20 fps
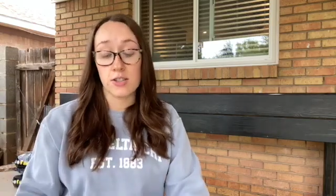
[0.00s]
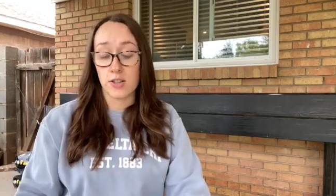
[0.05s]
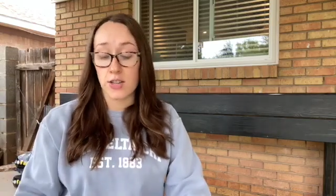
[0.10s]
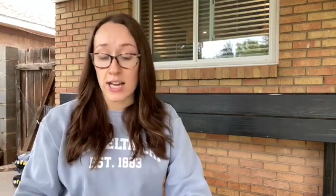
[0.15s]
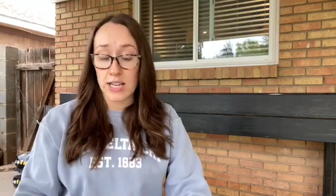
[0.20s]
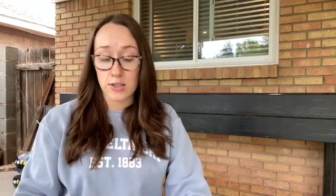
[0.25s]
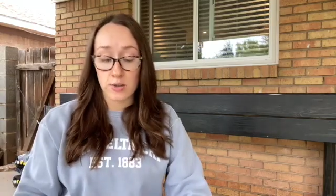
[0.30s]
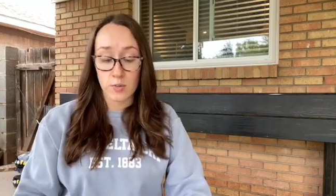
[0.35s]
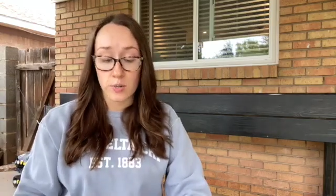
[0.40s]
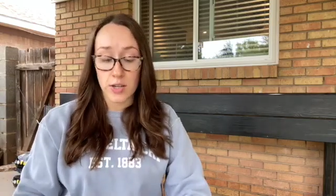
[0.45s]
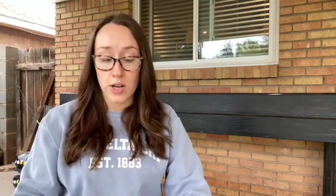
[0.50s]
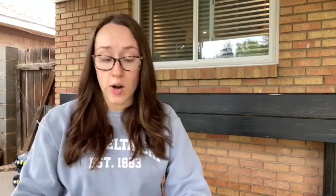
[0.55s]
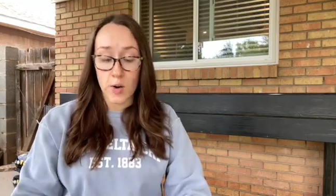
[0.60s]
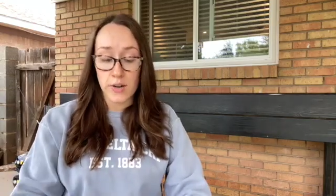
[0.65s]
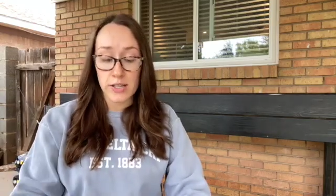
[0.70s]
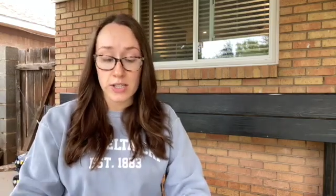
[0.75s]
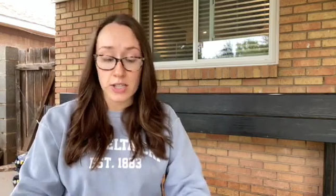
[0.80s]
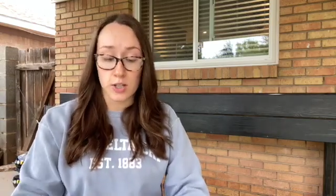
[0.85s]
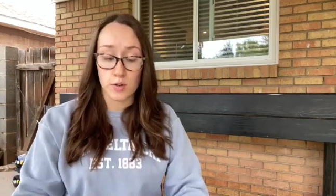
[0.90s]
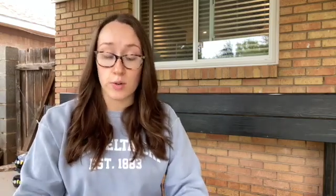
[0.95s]
So that's what we
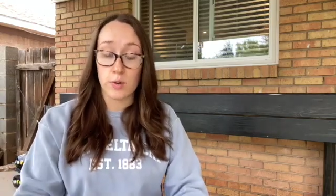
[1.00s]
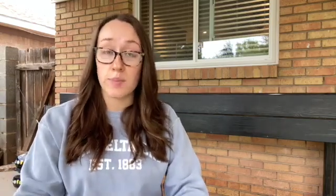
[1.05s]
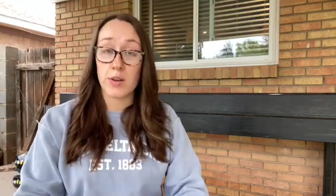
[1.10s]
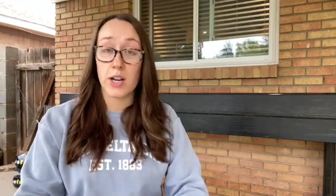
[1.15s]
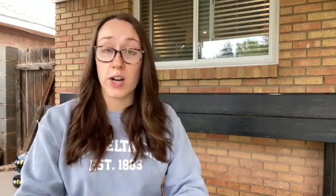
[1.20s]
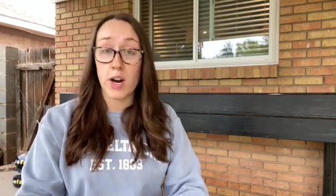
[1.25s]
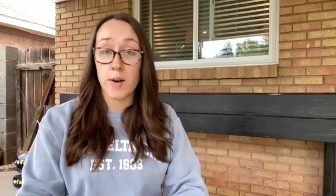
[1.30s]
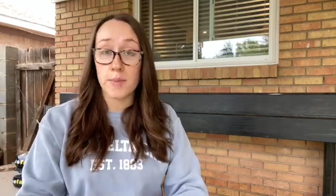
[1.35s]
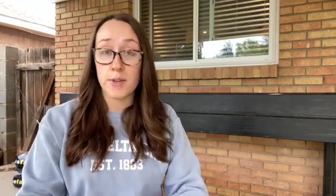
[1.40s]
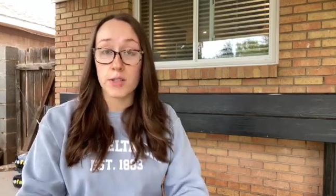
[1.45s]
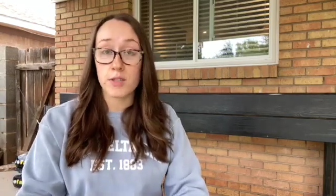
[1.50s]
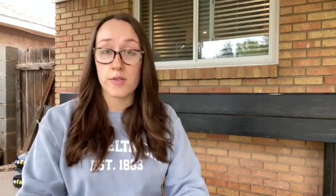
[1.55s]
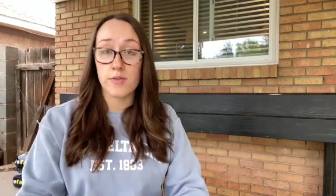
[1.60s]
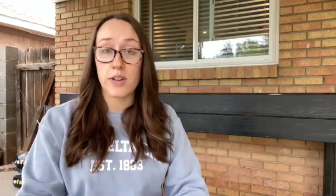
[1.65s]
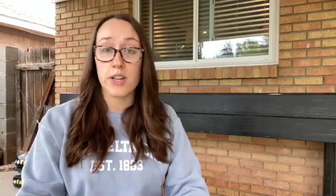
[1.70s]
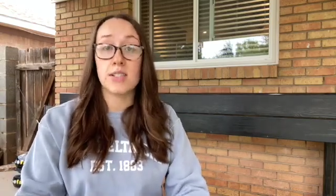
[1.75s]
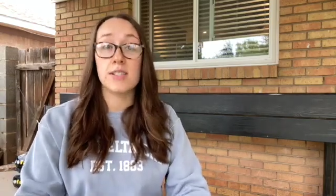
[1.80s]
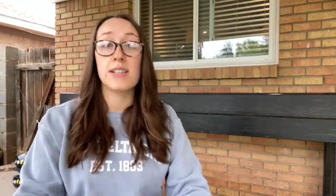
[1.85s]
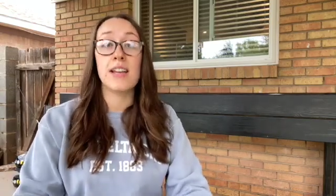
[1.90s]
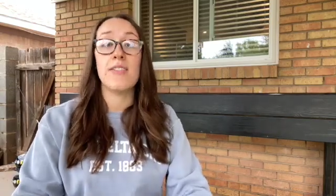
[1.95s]
always do. We pick our meals
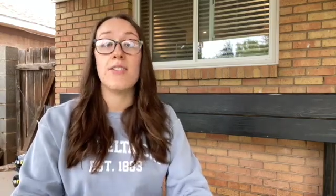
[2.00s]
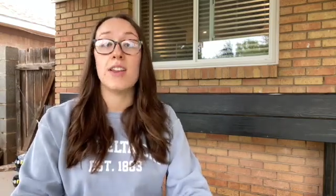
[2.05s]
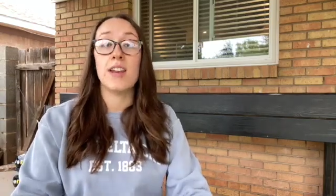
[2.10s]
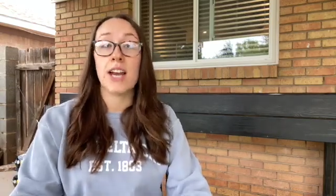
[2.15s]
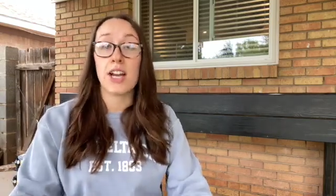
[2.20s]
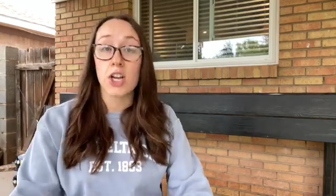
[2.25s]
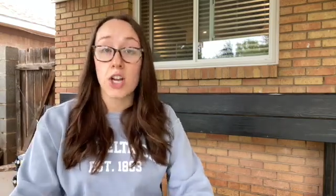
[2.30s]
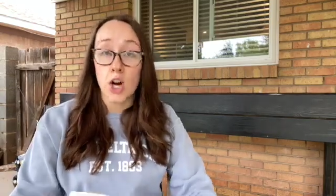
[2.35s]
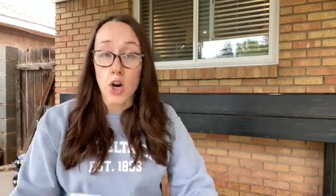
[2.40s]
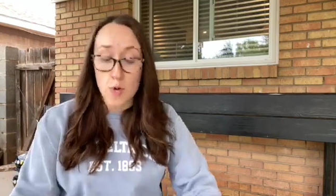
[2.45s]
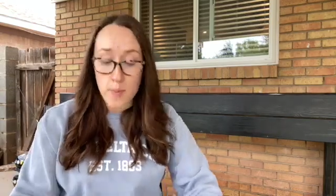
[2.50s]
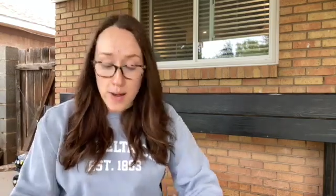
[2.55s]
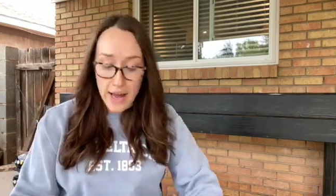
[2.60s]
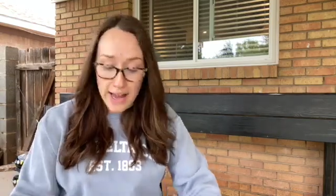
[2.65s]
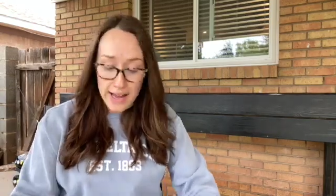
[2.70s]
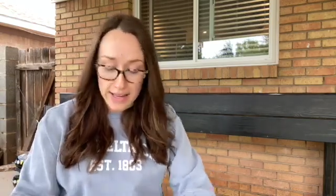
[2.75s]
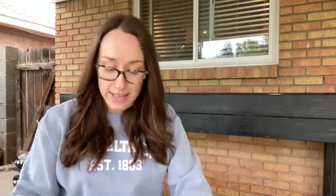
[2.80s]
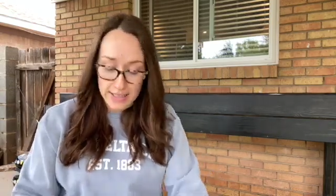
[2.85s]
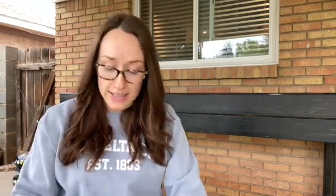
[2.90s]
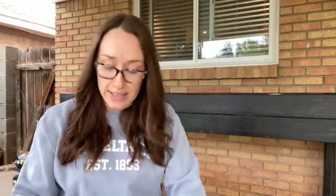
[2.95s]
first and then I go
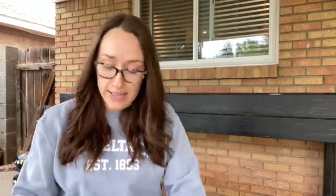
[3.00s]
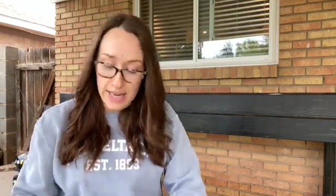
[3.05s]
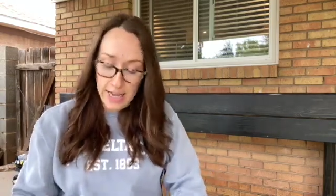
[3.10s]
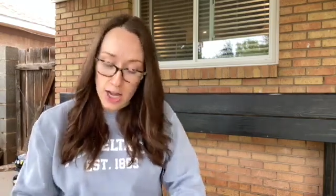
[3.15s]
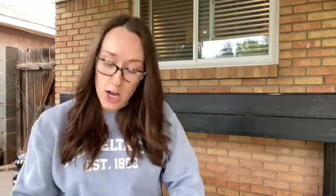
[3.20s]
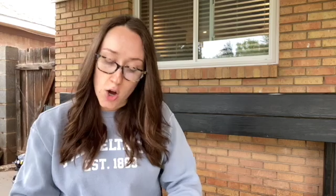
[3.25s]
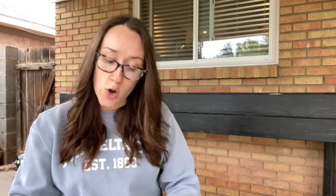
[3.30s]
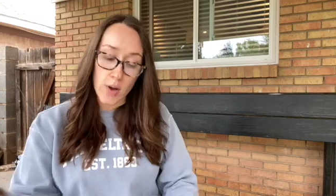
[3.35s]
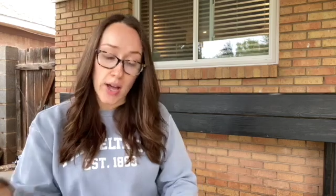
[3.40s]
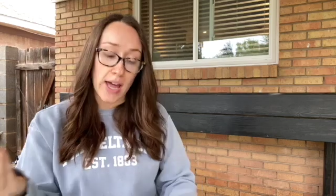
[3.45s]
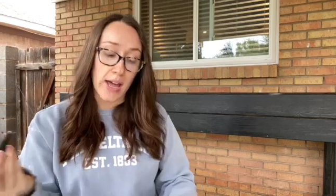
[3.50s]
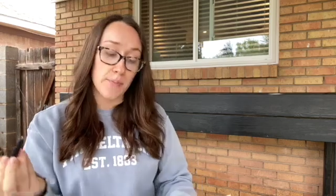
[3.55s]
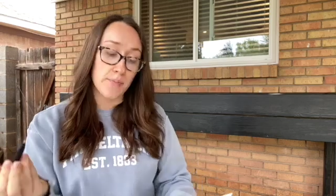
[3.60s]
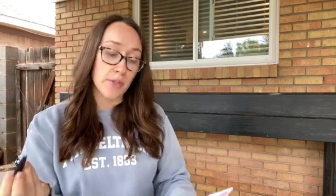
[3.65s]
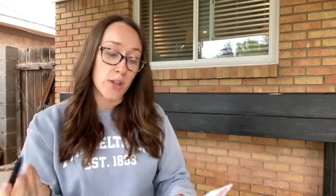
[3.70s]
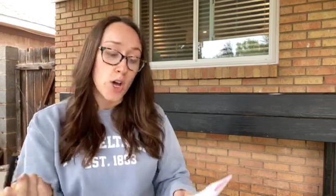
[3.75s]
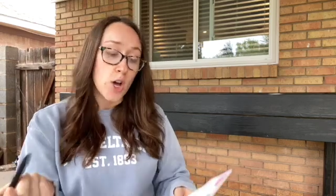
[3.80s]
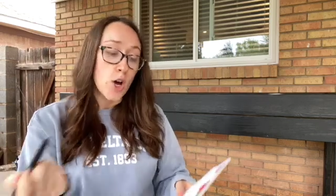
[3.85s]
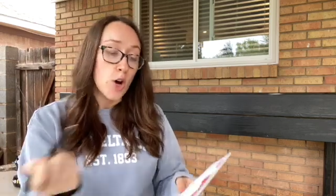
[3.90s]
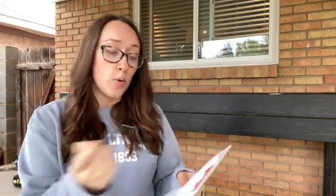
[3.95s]
back and say, okay,
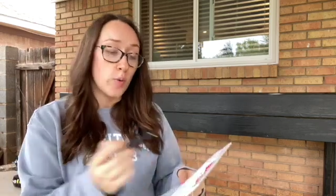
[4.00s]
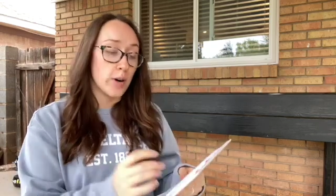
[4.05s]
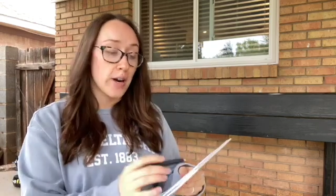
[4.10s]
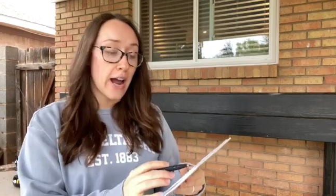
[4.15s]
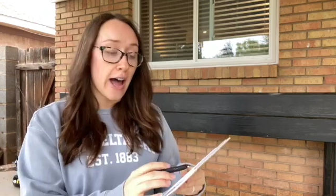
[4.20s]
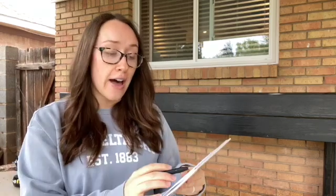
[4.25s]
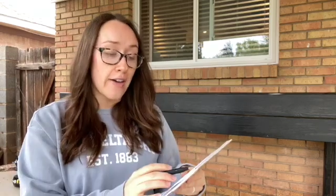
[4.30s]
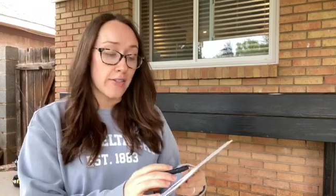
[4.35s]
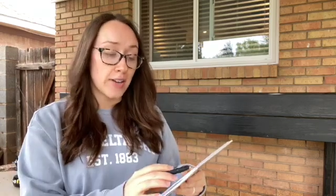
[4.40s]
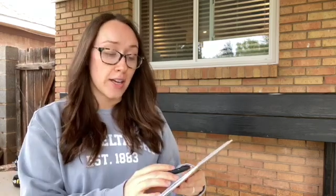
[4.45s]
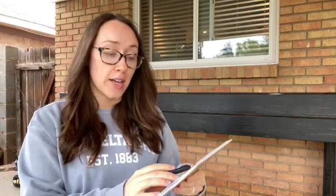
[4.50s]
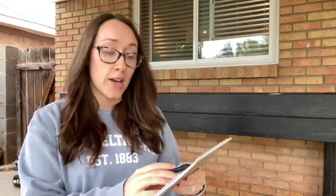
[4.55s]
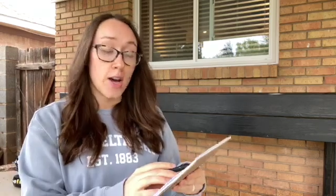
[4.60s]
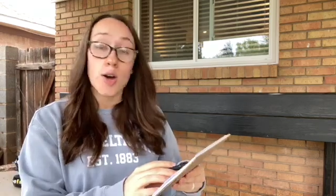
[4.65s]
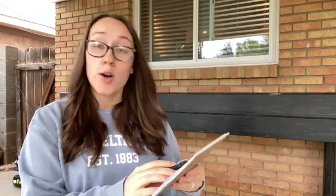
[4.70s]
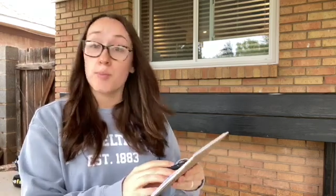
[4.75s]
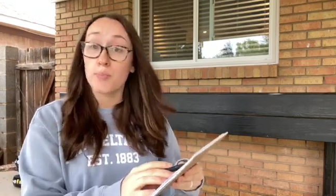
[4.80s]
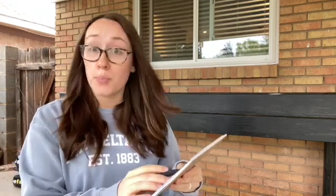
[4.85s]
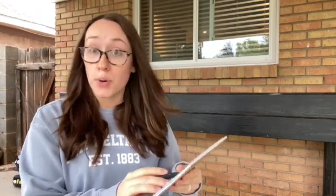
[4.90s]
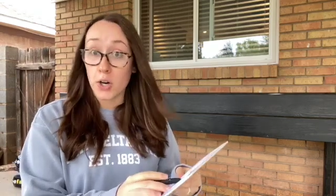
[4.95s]
we're
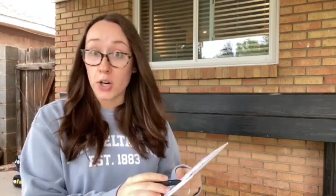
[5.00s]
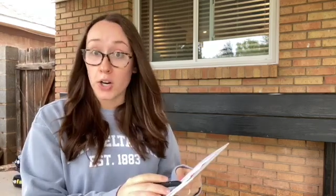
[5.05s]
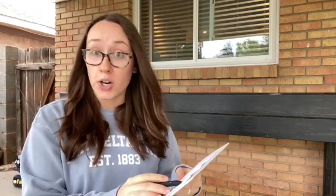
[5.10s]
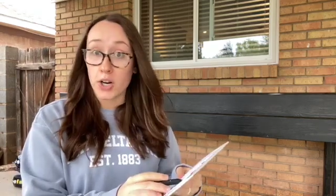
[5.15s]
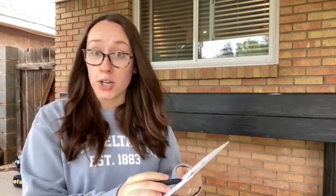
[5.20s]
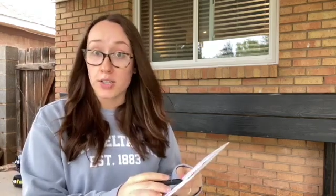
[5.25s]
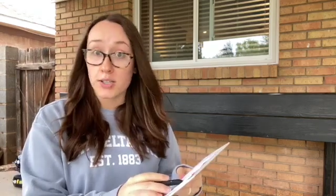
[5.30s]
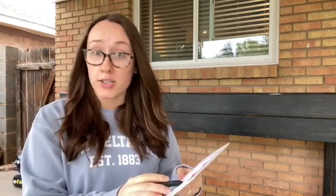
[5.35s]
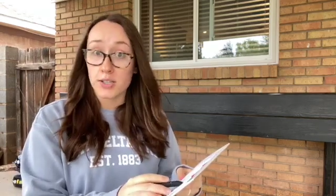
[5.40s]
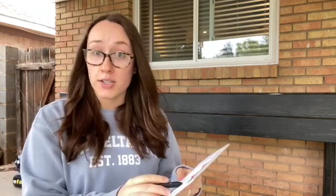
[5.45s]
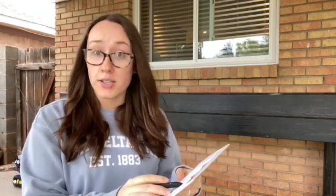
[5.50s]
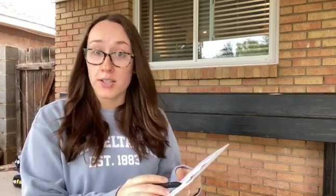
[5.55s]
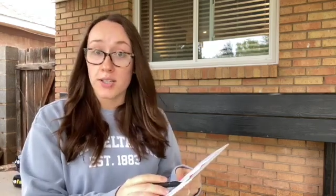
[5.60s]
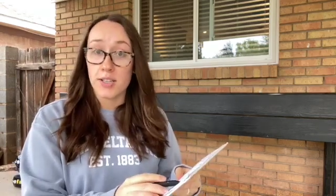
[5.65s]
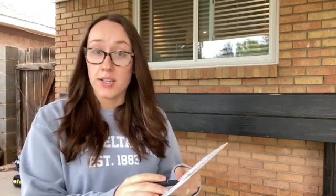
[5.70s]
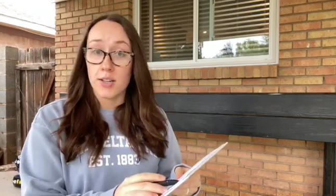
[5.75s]
having burgers.